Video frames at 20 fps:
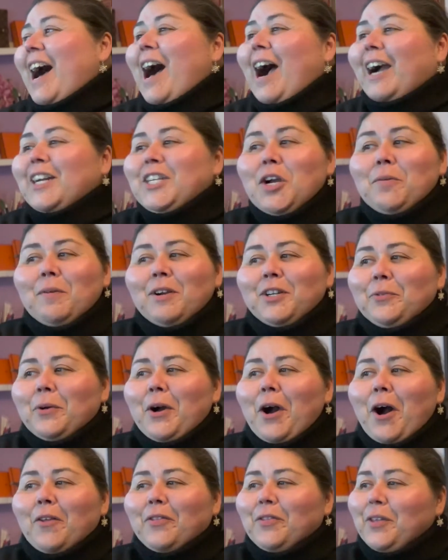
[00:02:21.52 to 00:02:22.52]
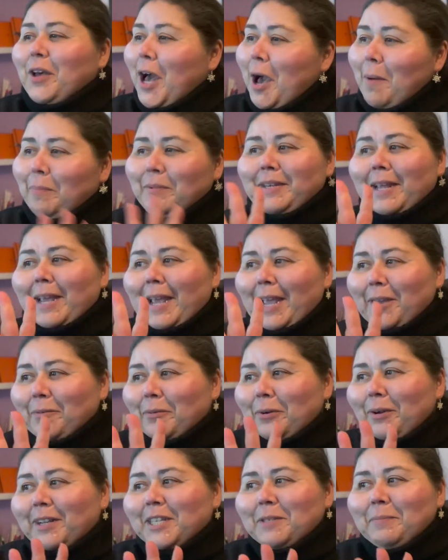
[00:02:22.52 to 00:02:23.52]
October 12th, update,
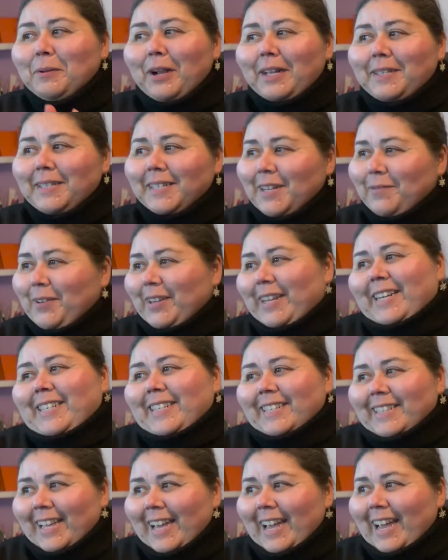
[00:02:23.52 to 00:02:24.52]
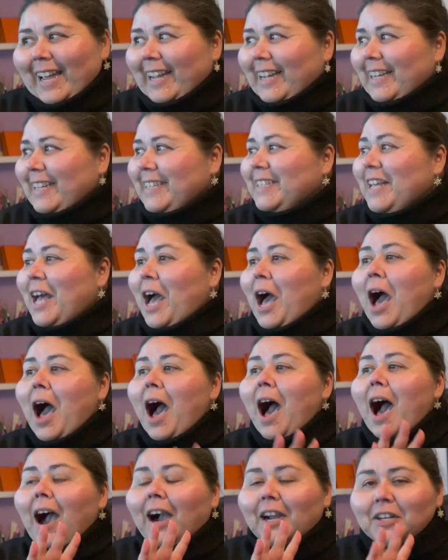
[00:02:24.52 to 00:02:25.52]
we're experiencing significant delays.
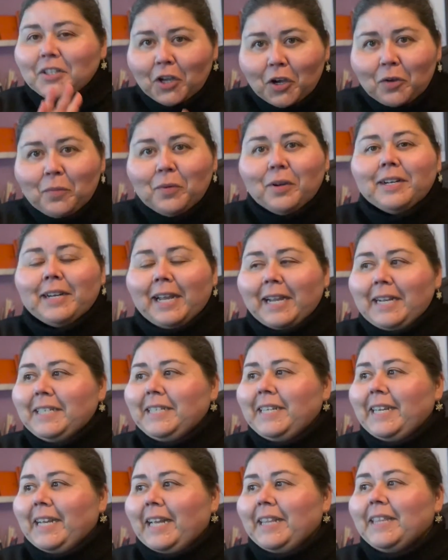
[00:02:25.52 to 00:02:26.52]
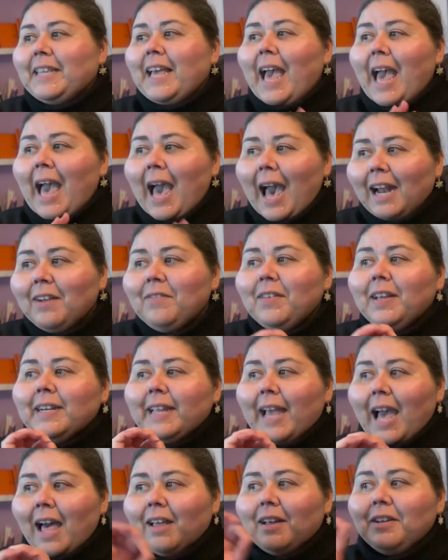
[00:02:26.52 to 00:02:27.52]
October 19th, advent
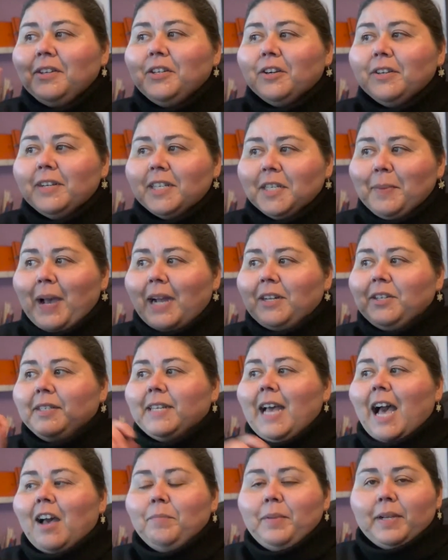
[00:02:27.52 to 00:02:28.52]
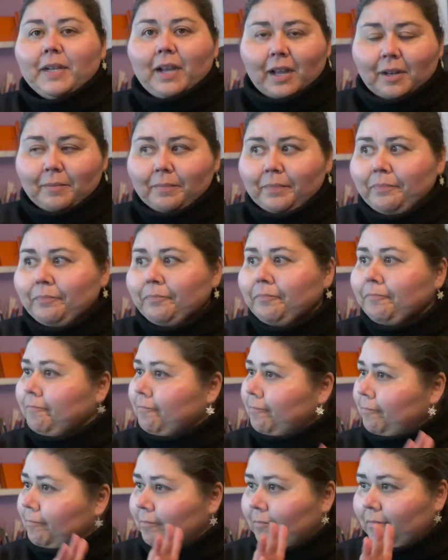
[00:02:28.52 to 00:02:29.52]
calendar dispatches have begun.
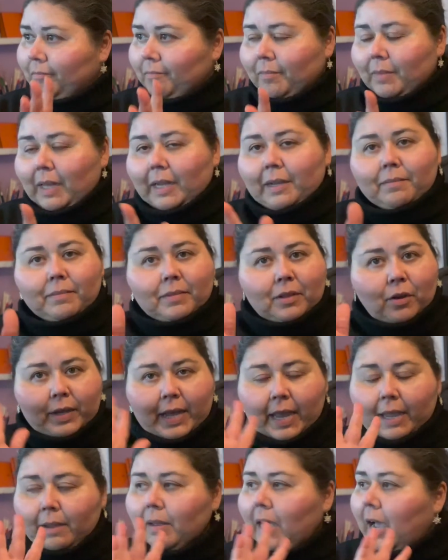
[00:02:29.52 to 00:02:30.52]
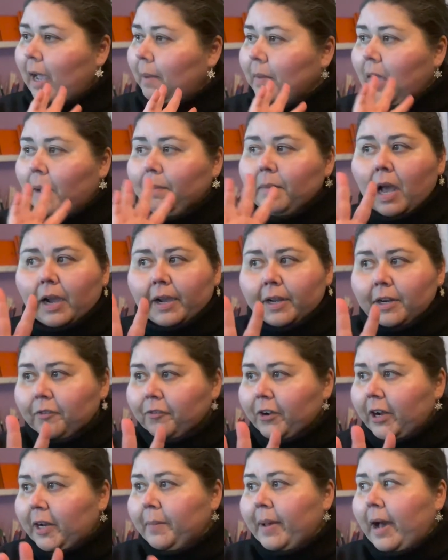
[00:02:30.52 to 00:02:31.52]
I'm like, okay, I'm, I'm not gonna
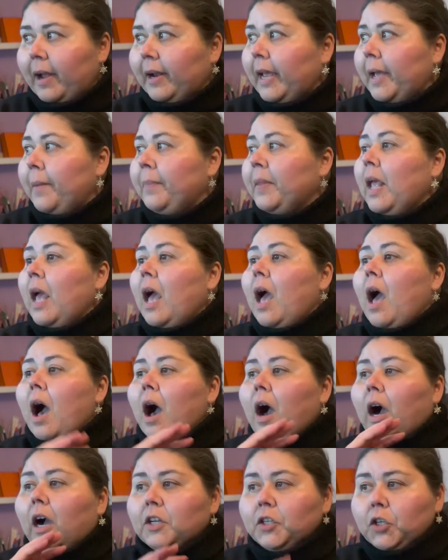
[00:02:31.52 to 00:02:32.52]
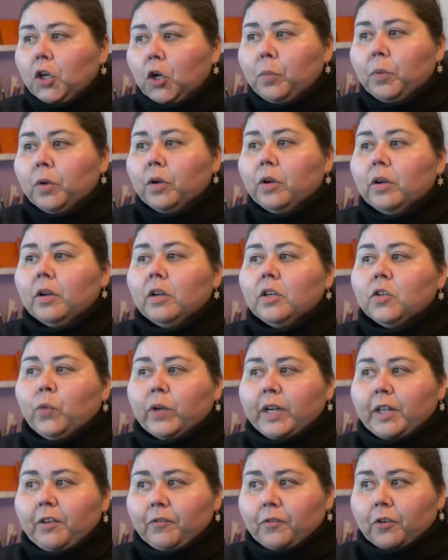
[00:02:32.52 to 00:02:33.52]
fret about it. October
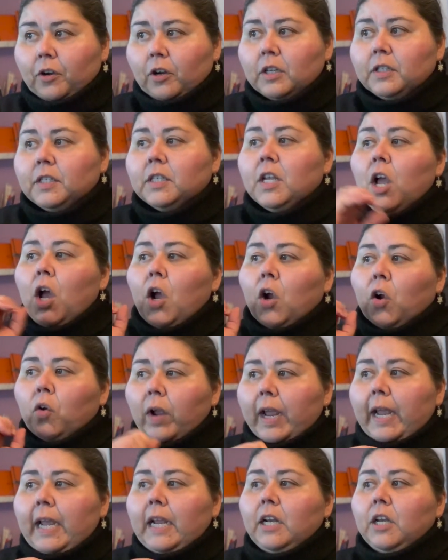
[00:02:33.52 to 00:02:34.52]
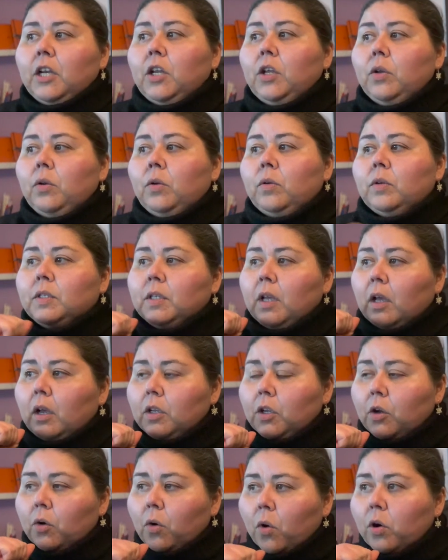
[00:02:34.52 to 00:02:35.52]
21st, great news,
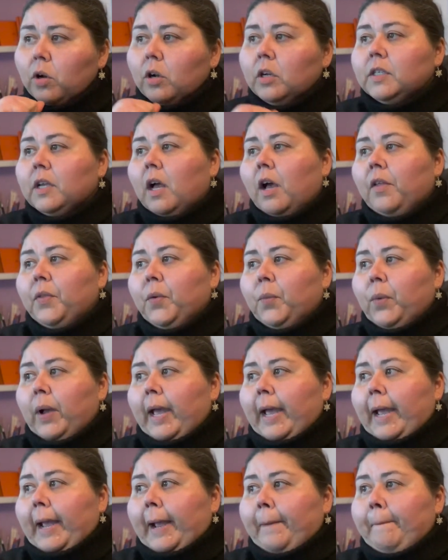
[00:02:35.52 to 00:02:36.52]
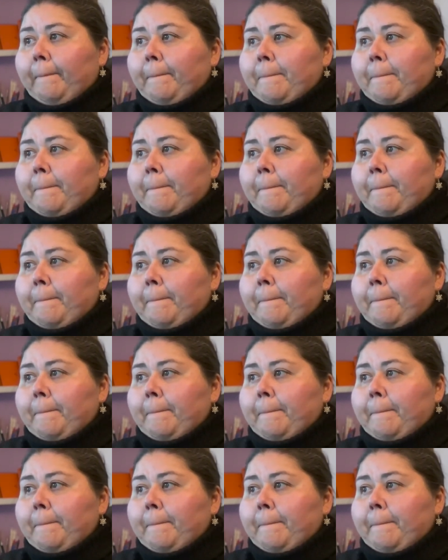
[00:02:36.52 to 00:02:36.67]
your order's on the way.